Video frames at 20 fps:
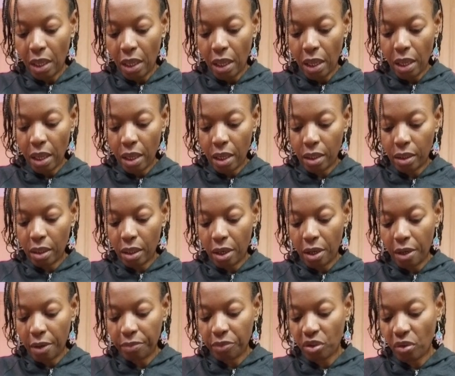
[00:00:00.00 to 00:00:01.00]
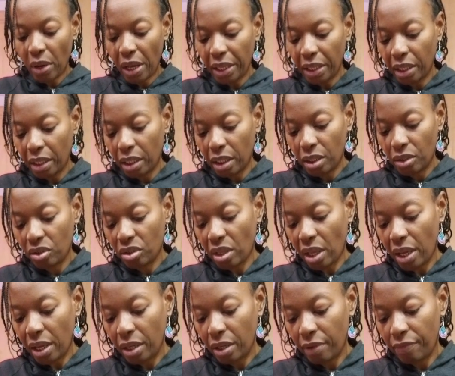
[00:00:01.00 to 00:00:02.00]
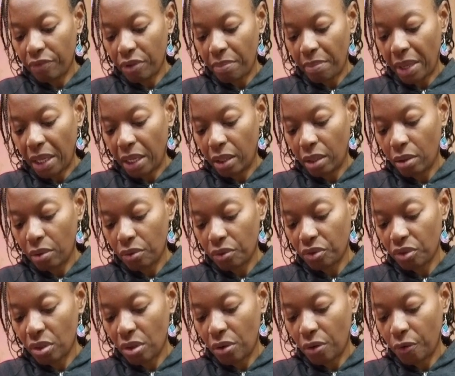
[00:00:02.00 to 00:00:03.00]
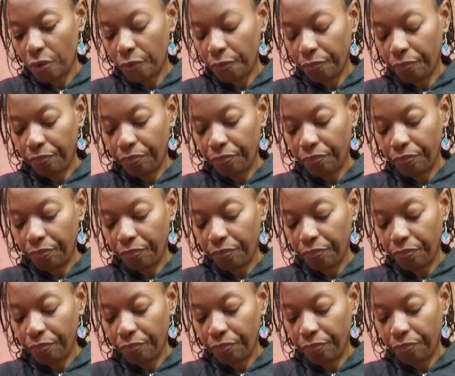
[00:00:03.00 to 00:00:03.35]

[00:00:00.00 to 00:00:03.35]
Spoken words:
and so I get each side of the mango. So